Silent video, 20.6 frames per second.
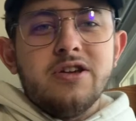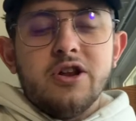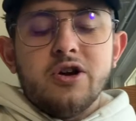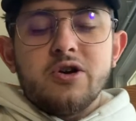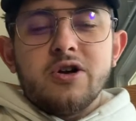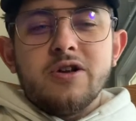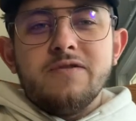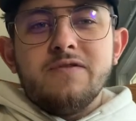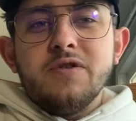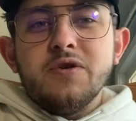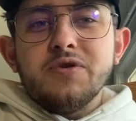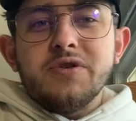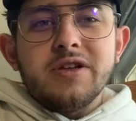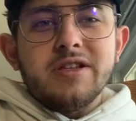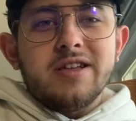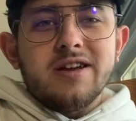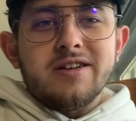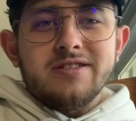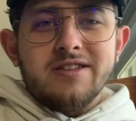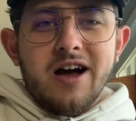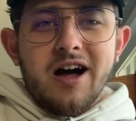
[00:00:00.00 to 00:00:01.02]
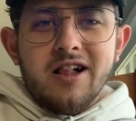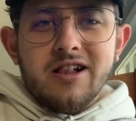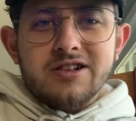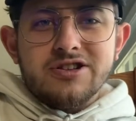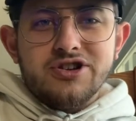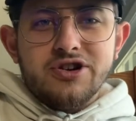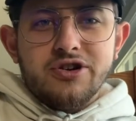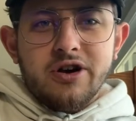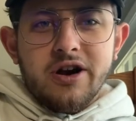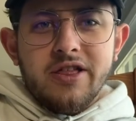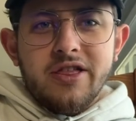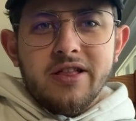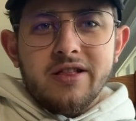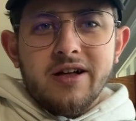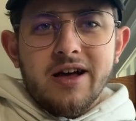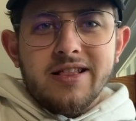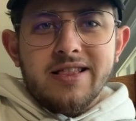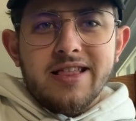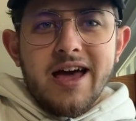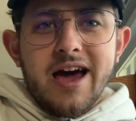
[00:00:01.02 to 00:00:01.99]
confusing technology or anything
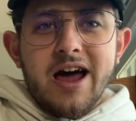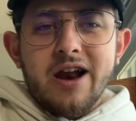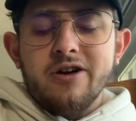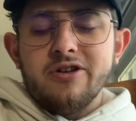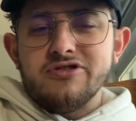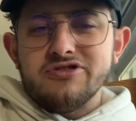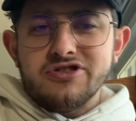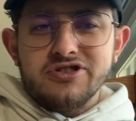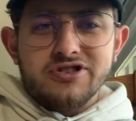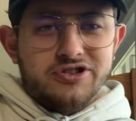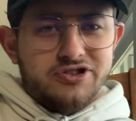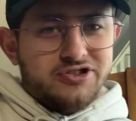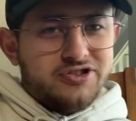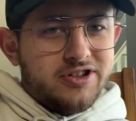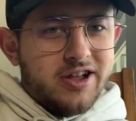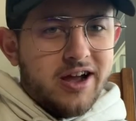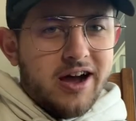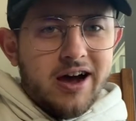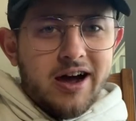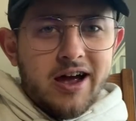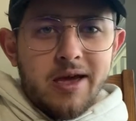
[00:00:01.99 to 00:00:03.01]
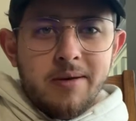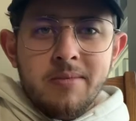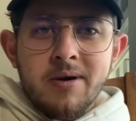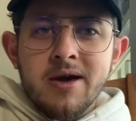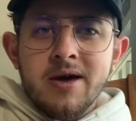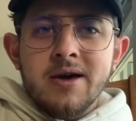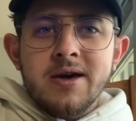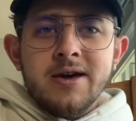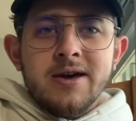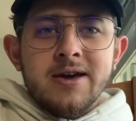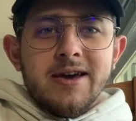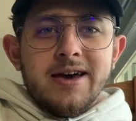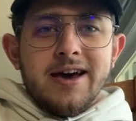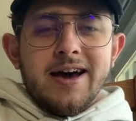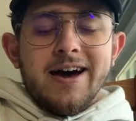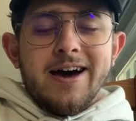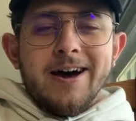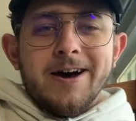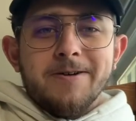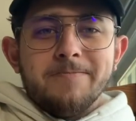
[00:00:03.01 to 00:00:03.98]
like that, or just time,
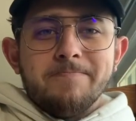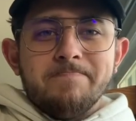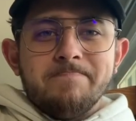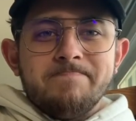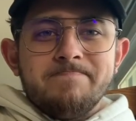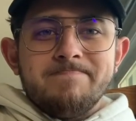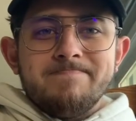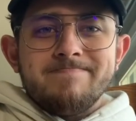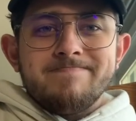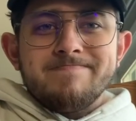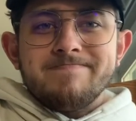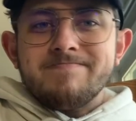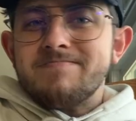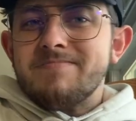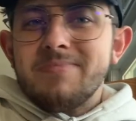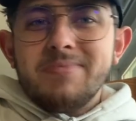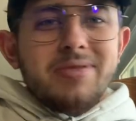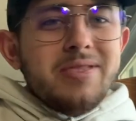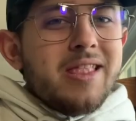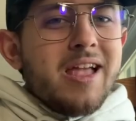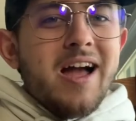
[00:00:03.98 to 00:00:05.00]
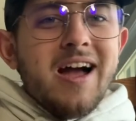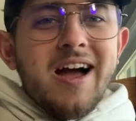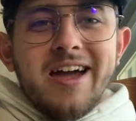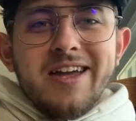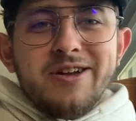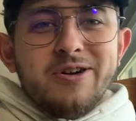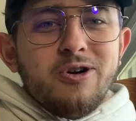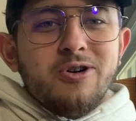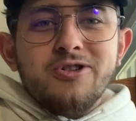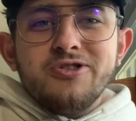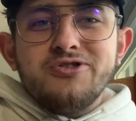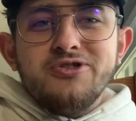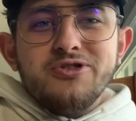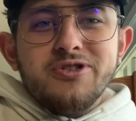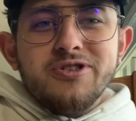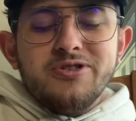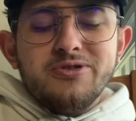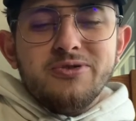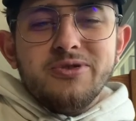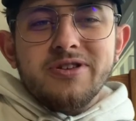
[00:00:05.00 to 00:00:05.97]
I encourage you
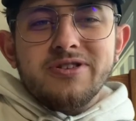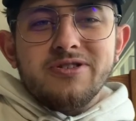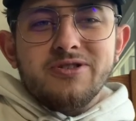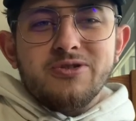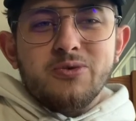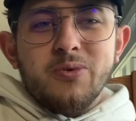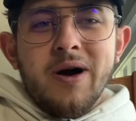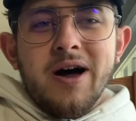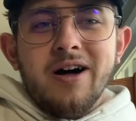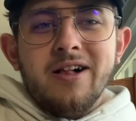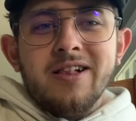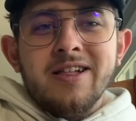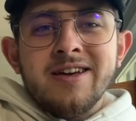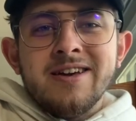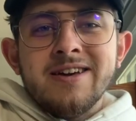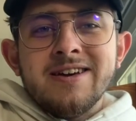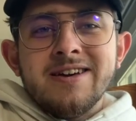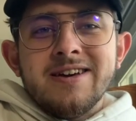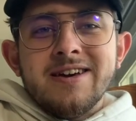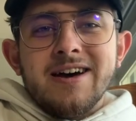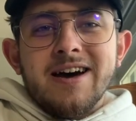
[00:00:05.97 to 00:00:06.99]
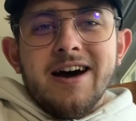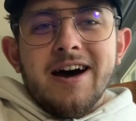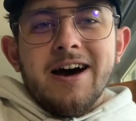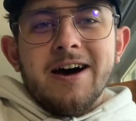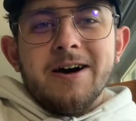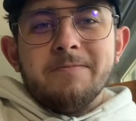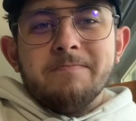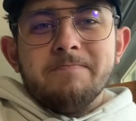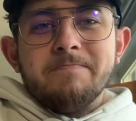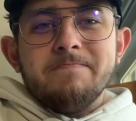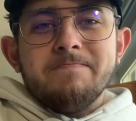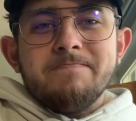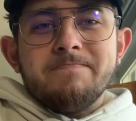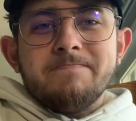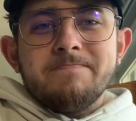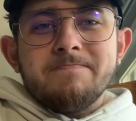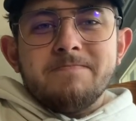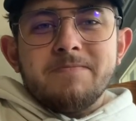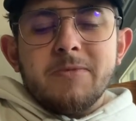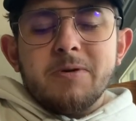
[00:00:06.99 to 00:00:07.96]
to do this as well.
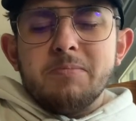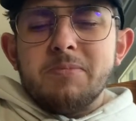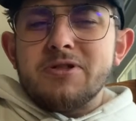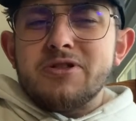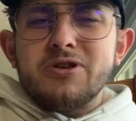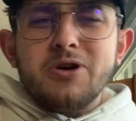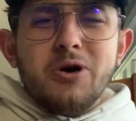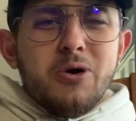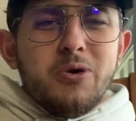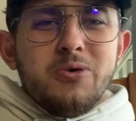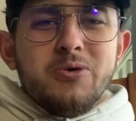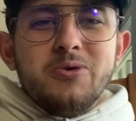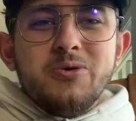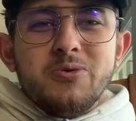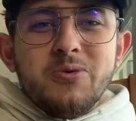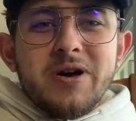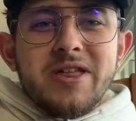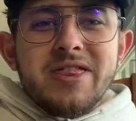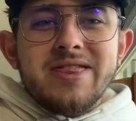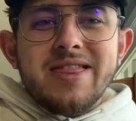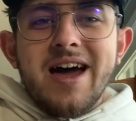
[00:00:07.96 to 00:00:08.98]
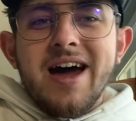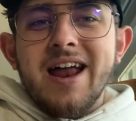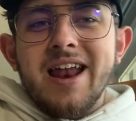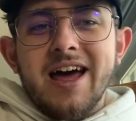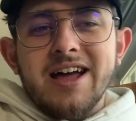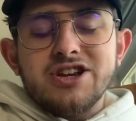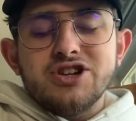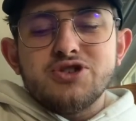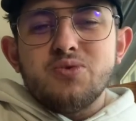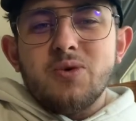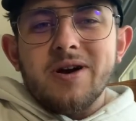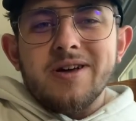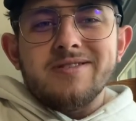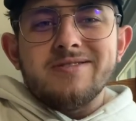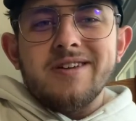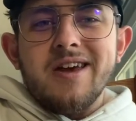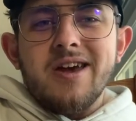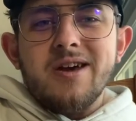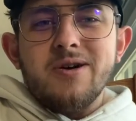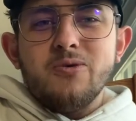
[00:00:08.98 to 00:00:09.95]
But so with that, I just want to
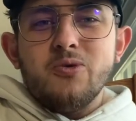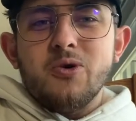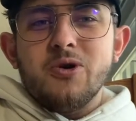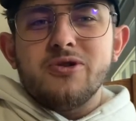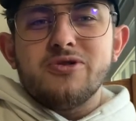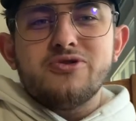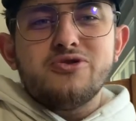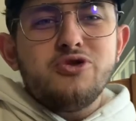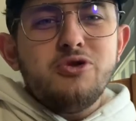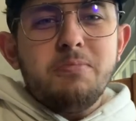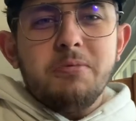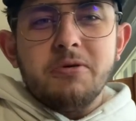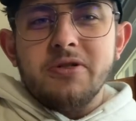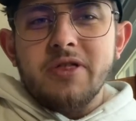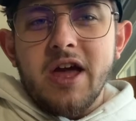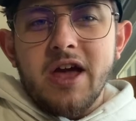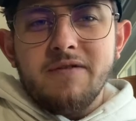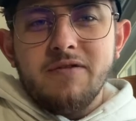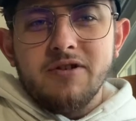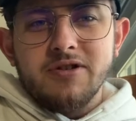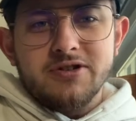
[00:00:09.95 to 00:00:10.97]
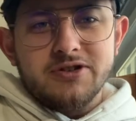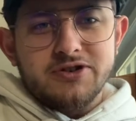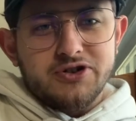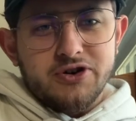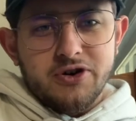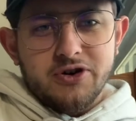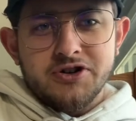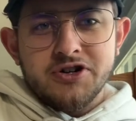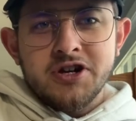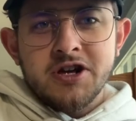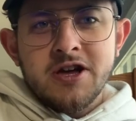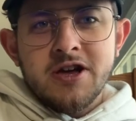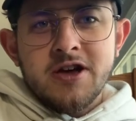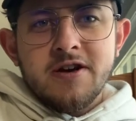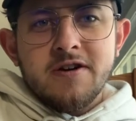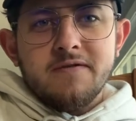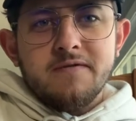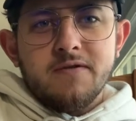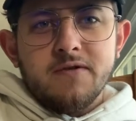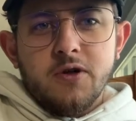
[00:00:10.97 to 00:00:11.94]
say we're super thankful as a church
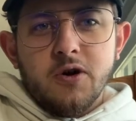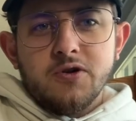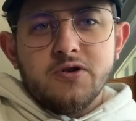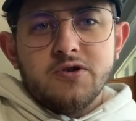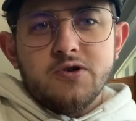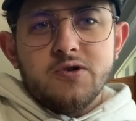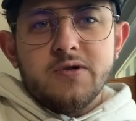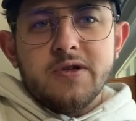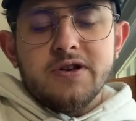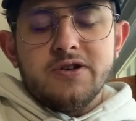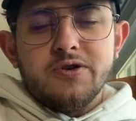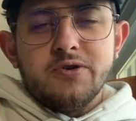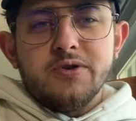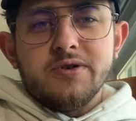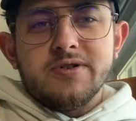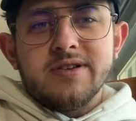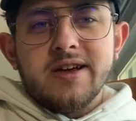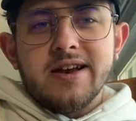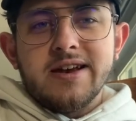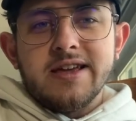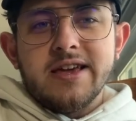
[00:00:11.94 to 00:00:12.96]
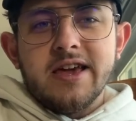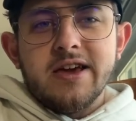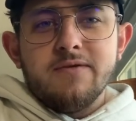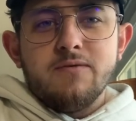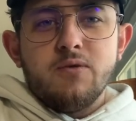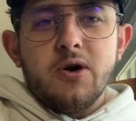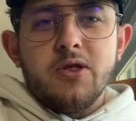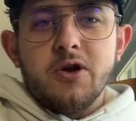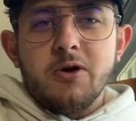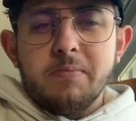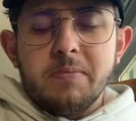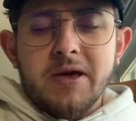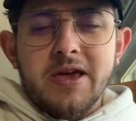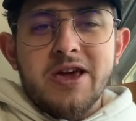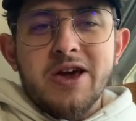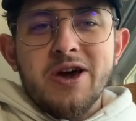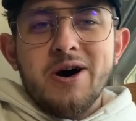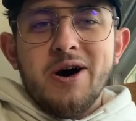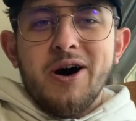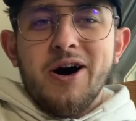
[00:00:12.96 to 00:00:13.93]
for those of you that do decide to give, whether it
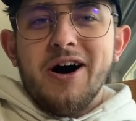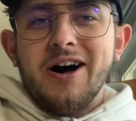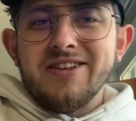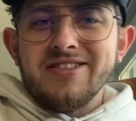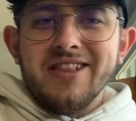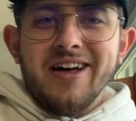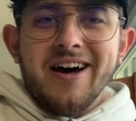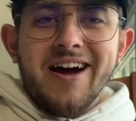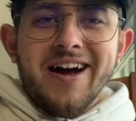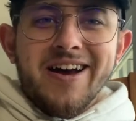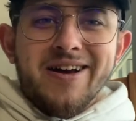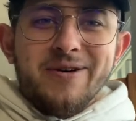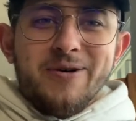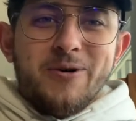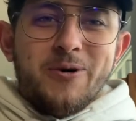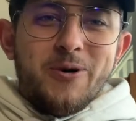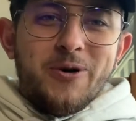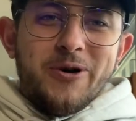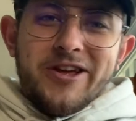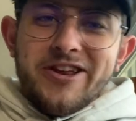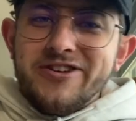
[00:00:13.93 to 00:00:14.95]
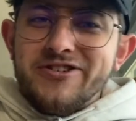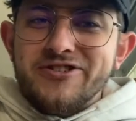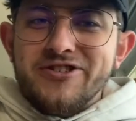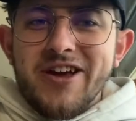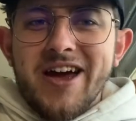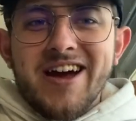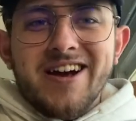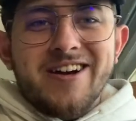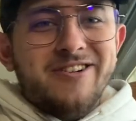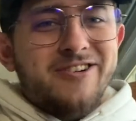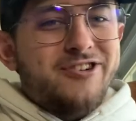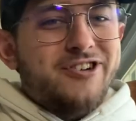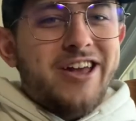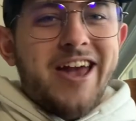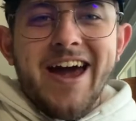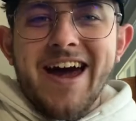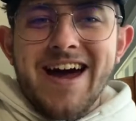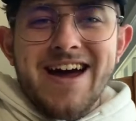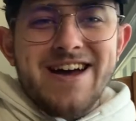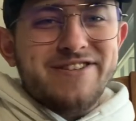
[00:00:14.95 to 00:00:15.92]
be online or in check or
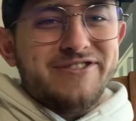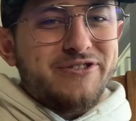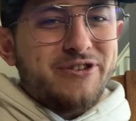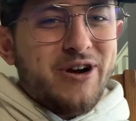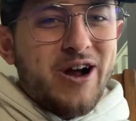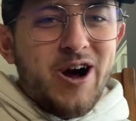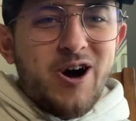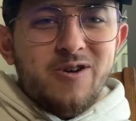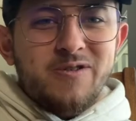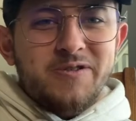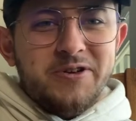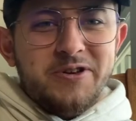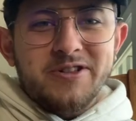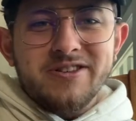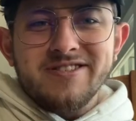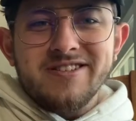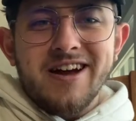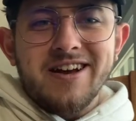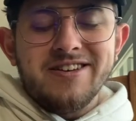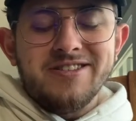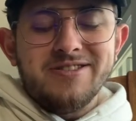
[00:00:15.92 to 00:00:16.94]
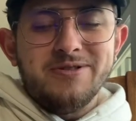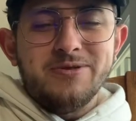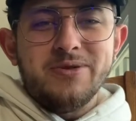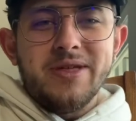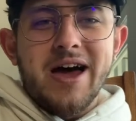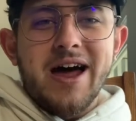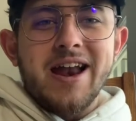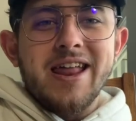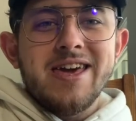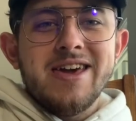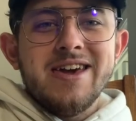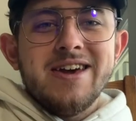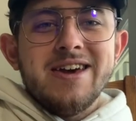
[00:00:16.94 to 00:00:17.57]
cash or however you decide to do that.